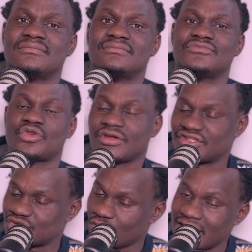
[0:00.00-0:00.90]
So it
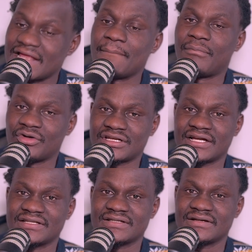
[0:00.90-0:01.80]
is really
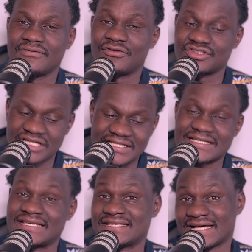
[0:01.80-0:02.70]
important for such
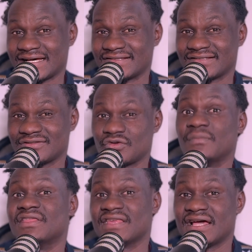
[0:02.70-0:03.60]
kitas to be
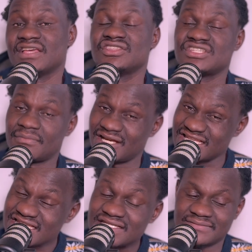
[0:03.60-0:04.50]
there in
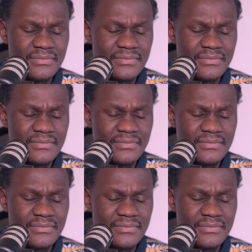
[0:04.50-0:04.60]
Germany.